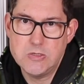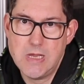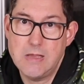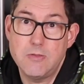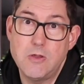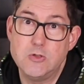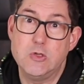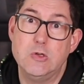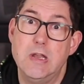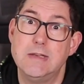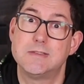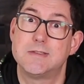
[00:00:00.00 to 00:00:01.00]
you take those
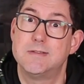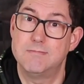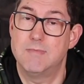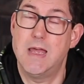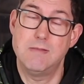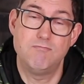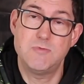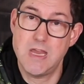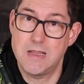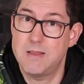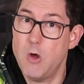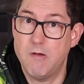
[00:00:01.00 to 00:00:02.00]
units and
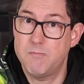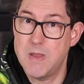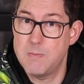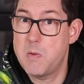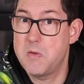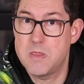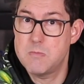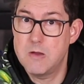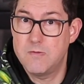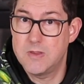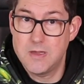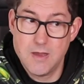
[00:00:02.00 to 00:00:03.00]
take them off, maybe put them
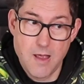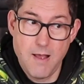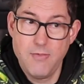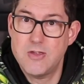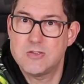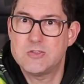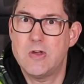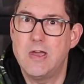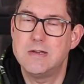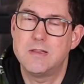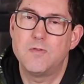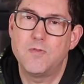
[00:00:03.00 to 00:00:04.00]
over the other
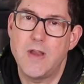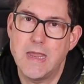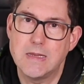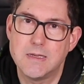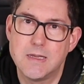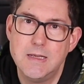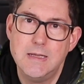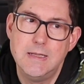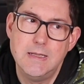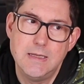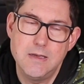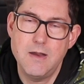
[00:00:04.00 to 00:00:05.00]
side of the flank.
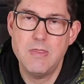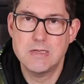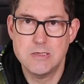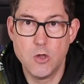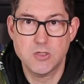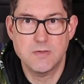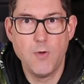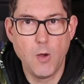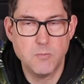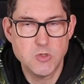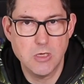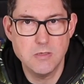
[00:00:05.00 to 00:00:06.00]
You know, there's lots of
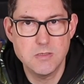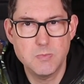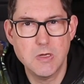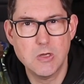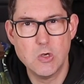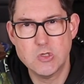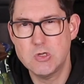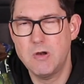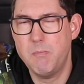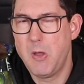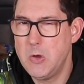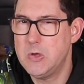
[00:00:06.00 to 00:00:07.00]
options, but of course
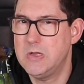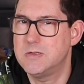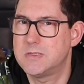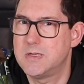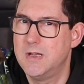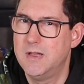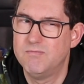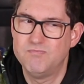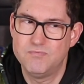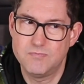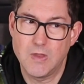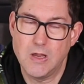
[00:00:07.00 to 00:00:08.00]
your opponent
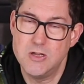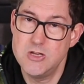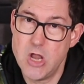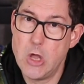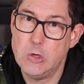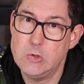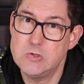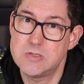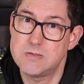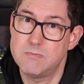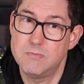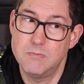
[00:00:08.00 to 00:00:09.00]

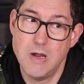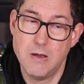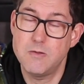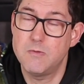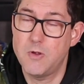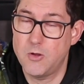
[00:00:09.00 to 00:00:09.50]
knows, well,